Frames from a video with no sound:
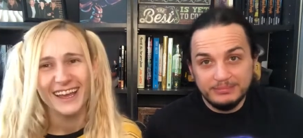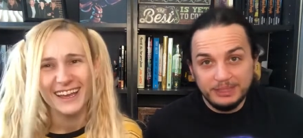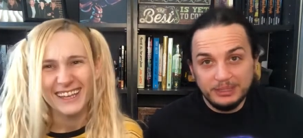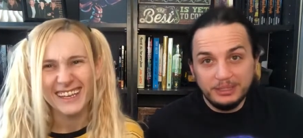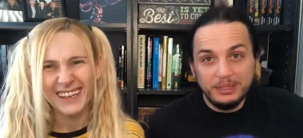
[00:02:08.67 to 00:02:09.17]

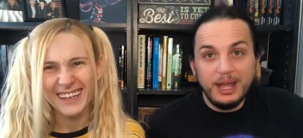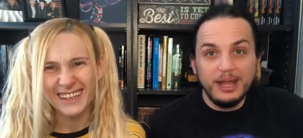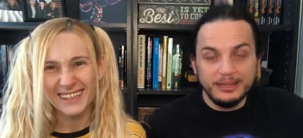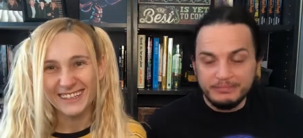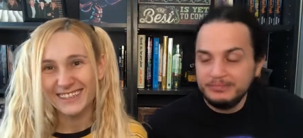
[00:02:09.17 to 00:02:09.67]
Speaker 1: they're a little yeah.
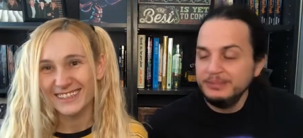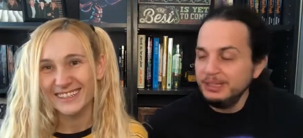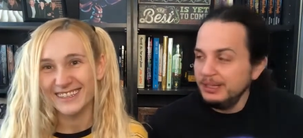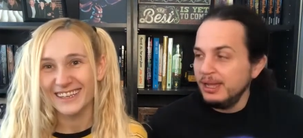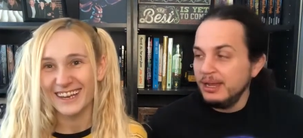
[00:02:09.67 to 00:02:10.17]
odd
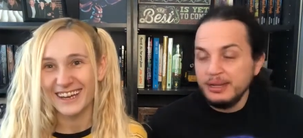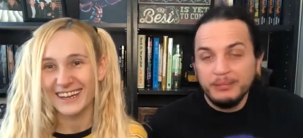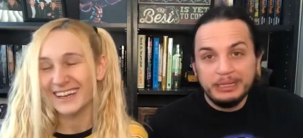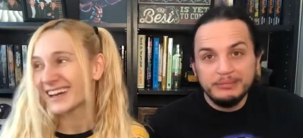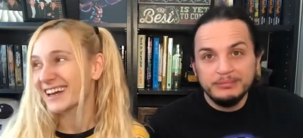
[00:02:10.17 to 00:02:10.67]
little yeah. odd i
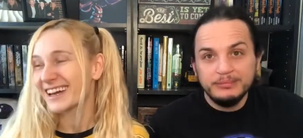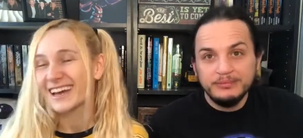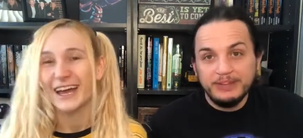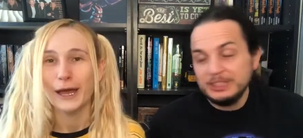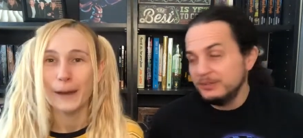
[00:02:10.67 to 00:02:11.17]
mean
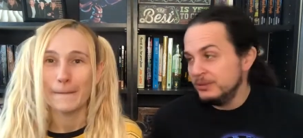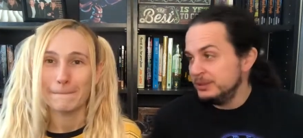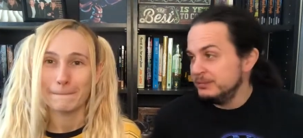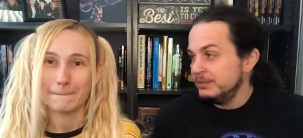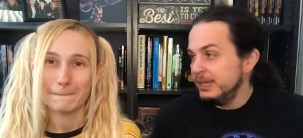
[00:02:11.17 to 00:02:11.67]
fast
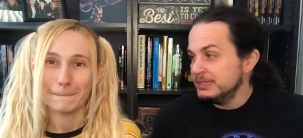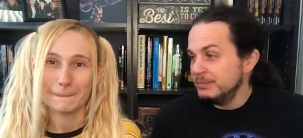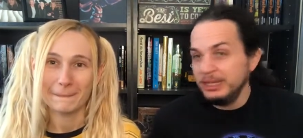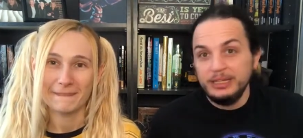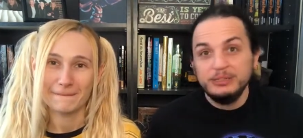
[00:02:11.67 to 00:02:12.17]
forward x
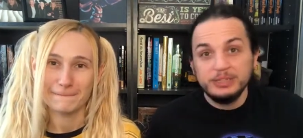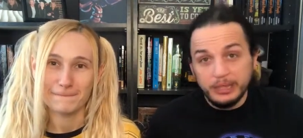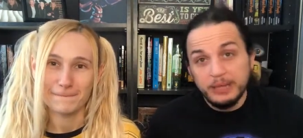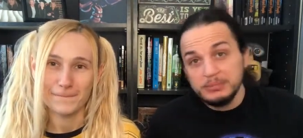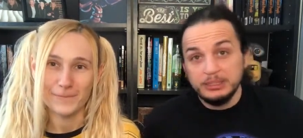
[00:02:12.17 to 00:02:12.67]
amount of years i
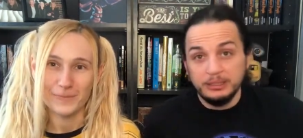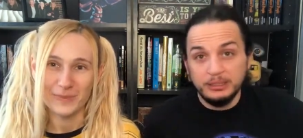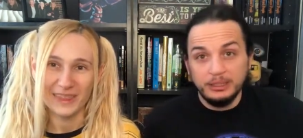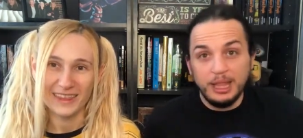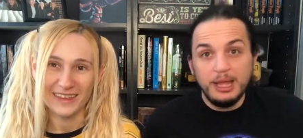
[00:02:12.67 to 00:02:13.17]
am still a
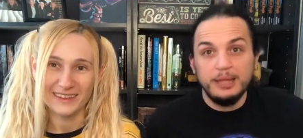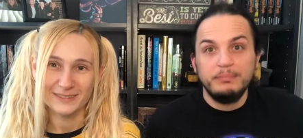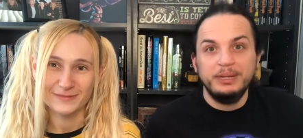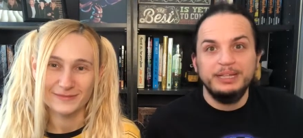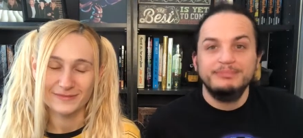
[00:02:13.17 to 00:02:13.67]
little odd
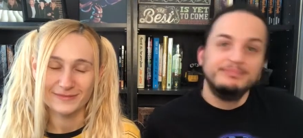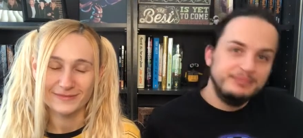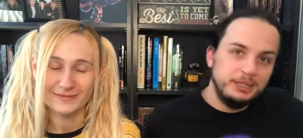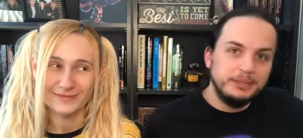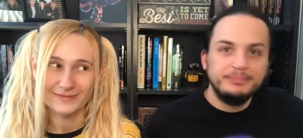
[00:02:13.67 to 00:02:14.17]
but
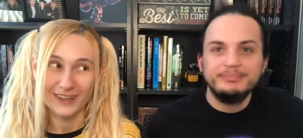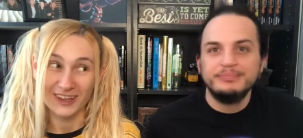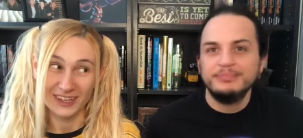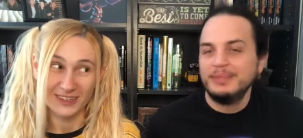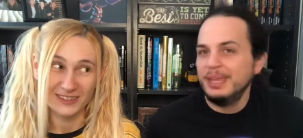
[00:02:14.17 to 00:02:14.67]
Speaker 2: a
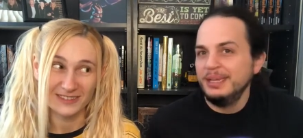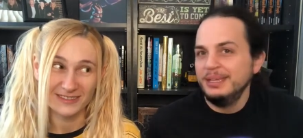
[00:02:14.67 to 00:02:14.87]
little